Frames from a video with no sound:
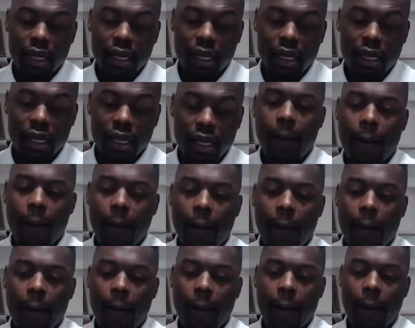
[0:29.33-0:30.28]
We will
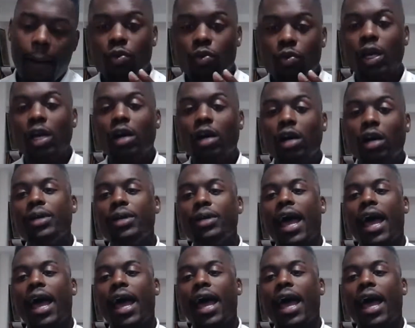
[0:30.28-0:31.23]
be having,
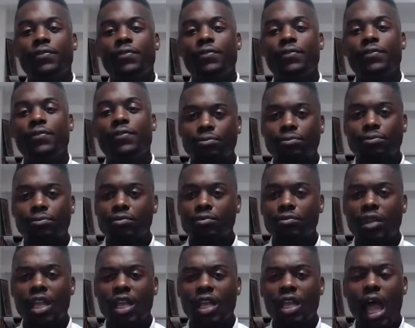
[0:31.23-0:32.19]
I want to make
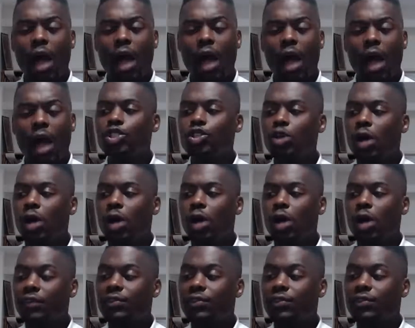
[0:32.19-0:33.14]
sure I will give this
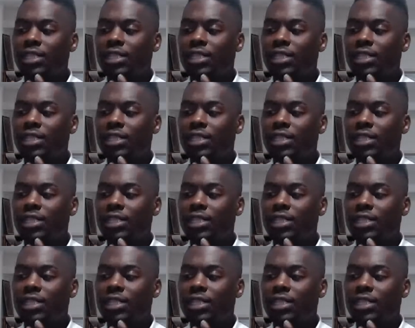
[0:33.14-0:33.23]
announcement.